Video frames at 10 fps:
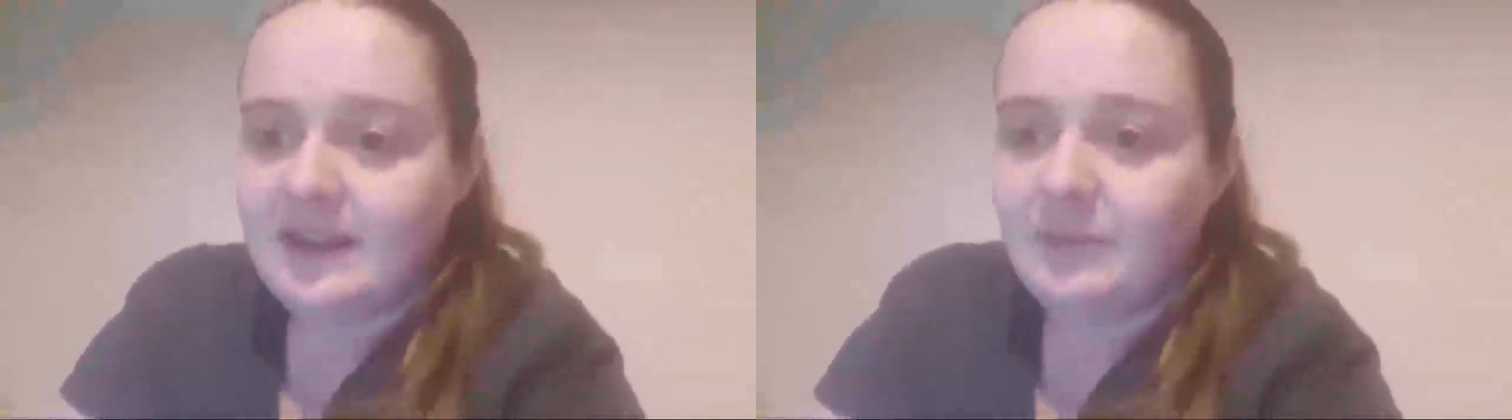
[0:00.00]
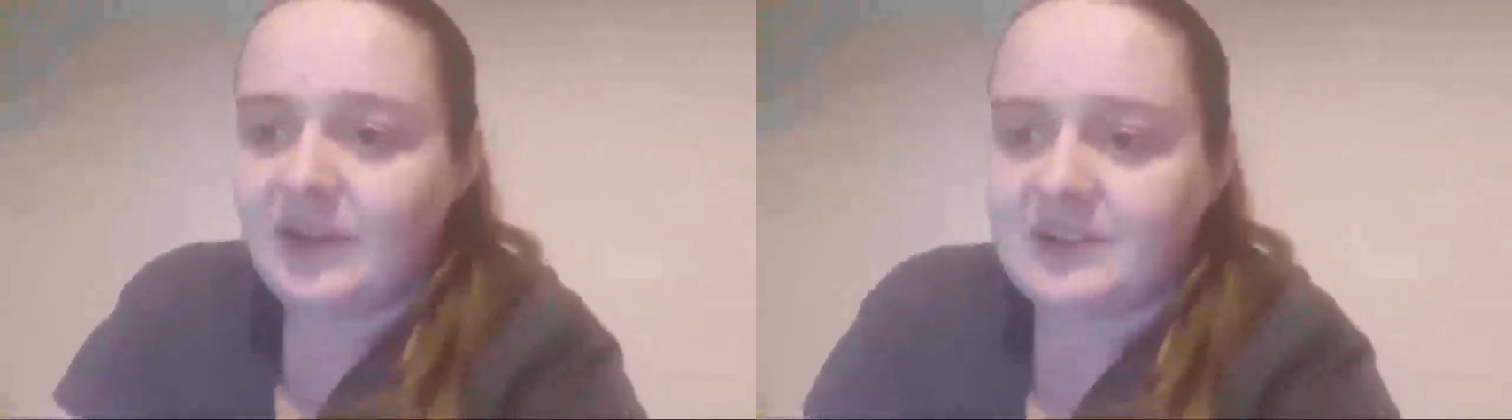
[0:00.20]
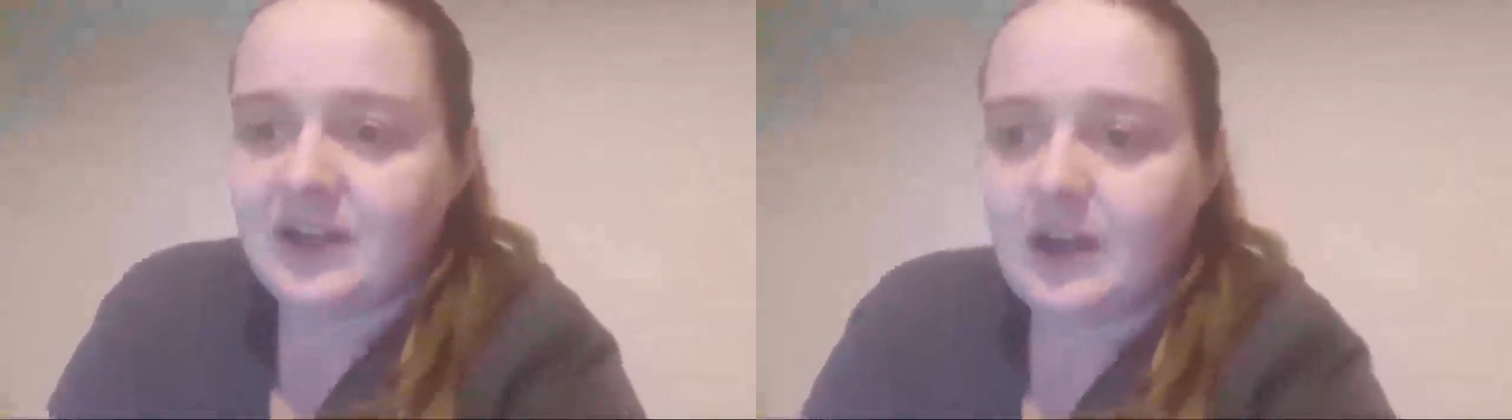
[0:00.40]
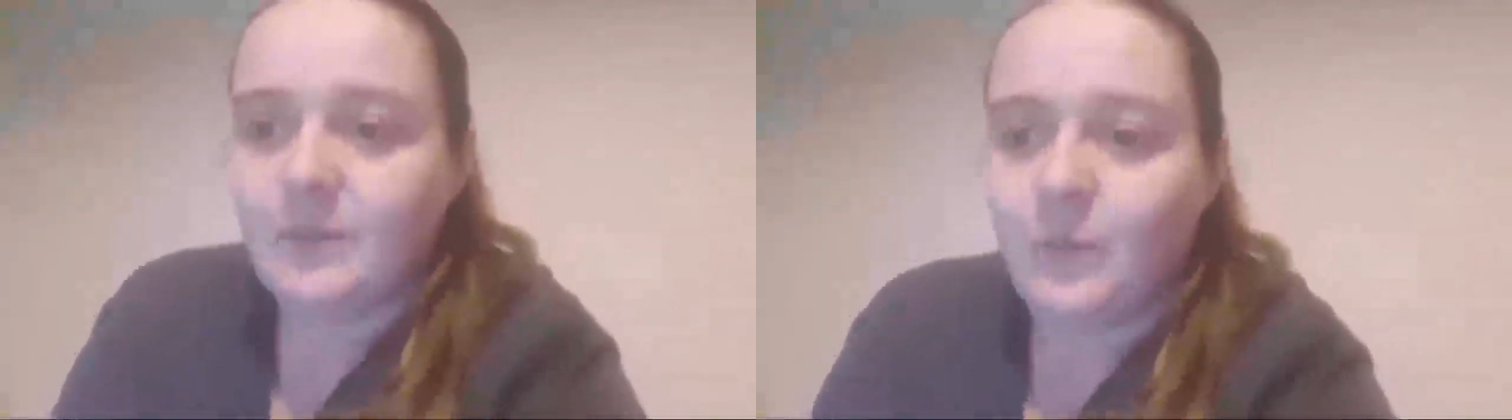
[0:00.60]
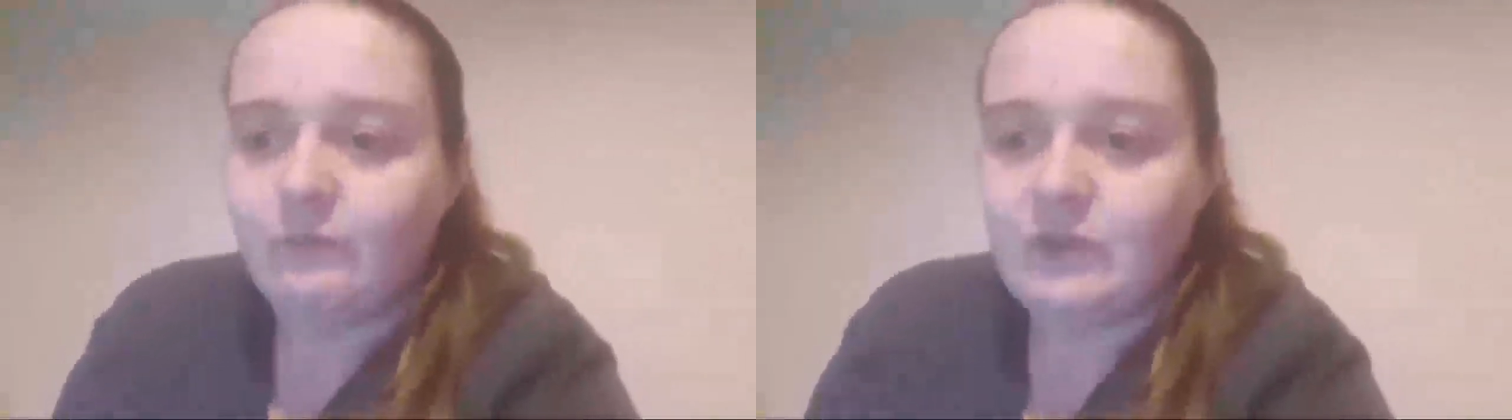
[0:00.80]
by the
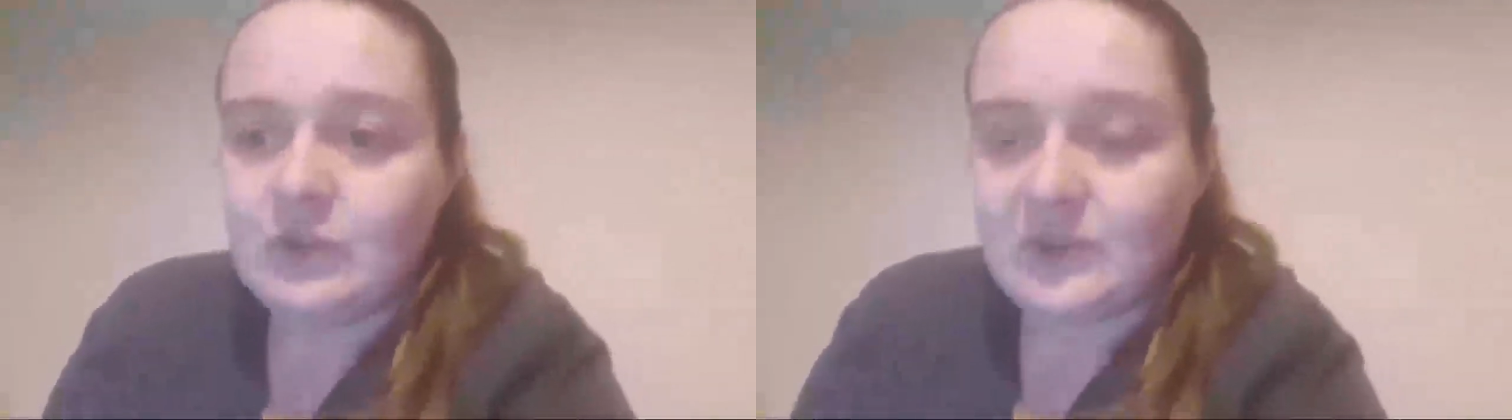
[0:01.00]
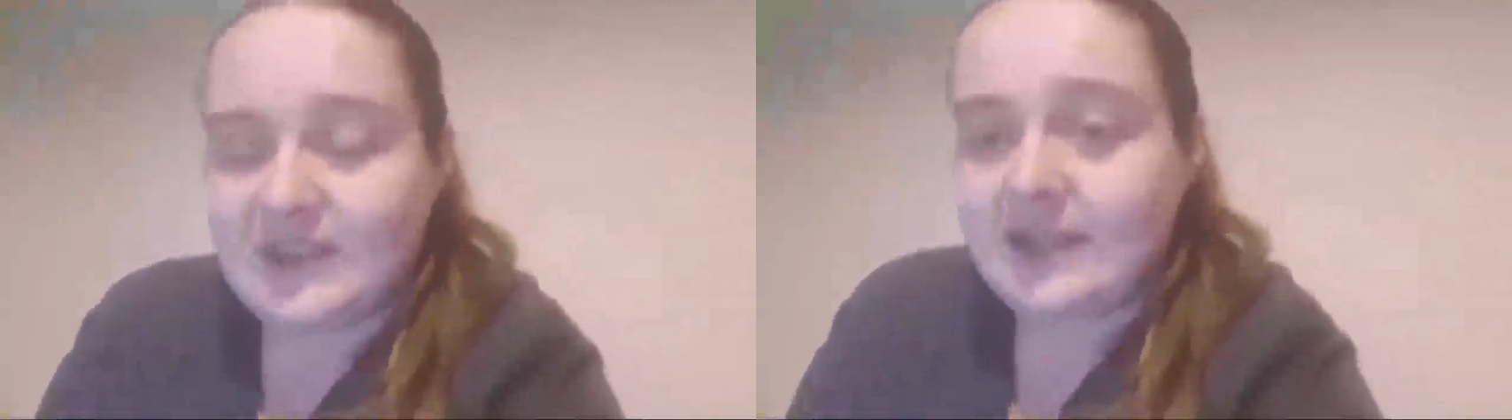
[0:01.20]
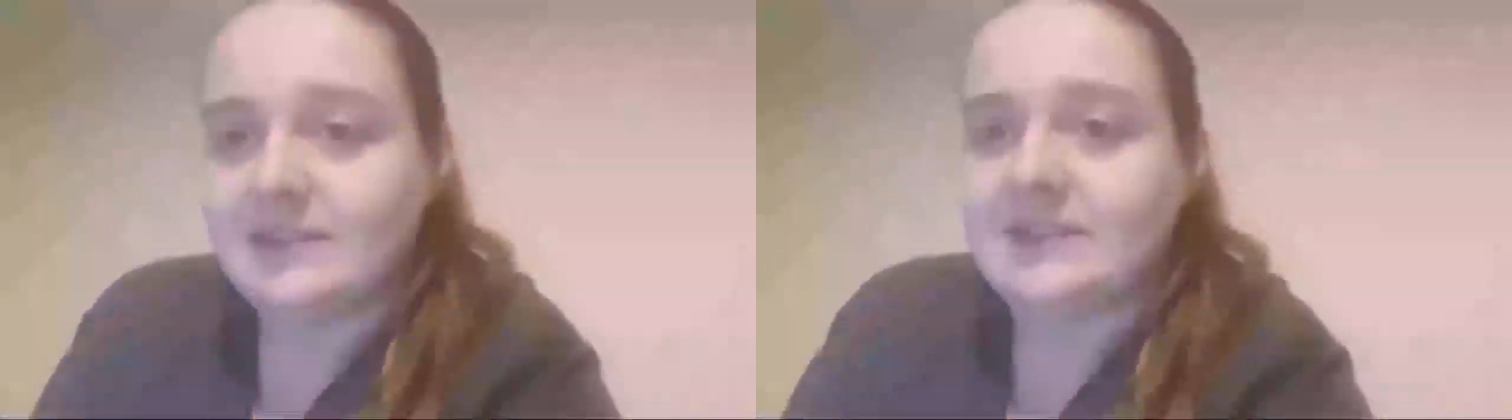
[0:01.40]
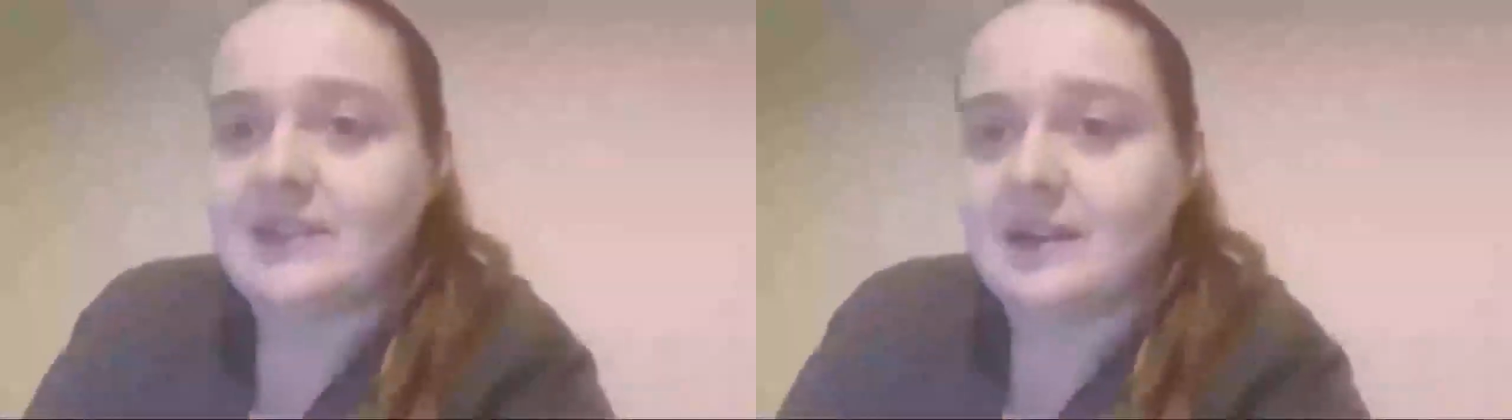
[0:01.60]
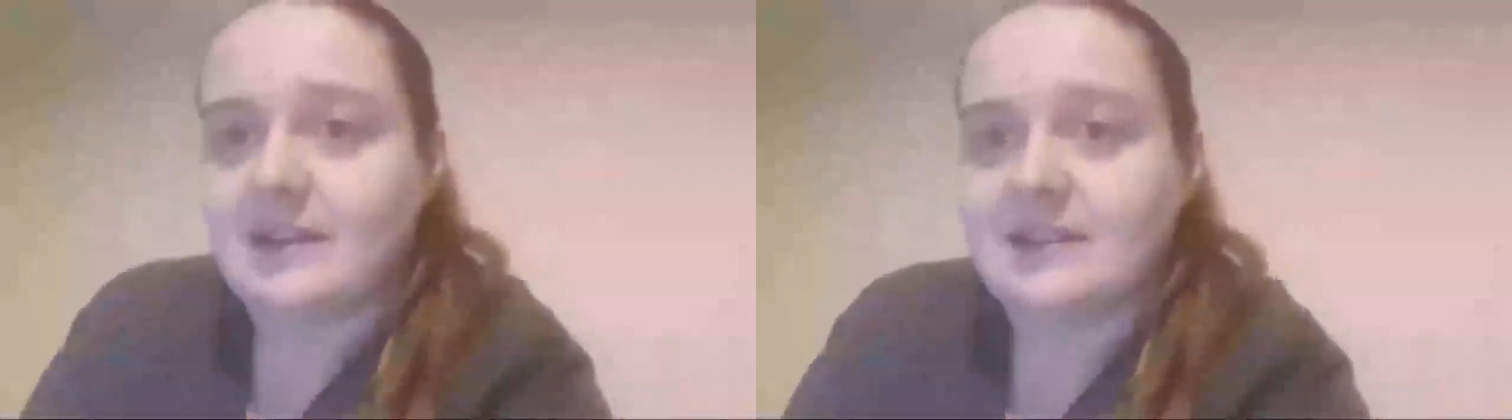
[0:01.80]
time you're seeing the
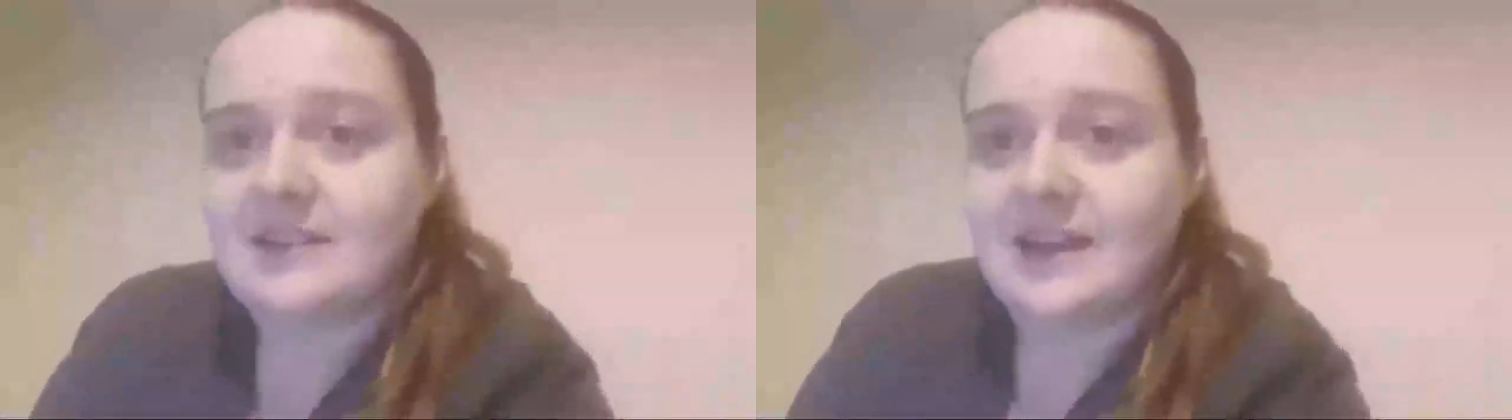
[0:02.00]
signs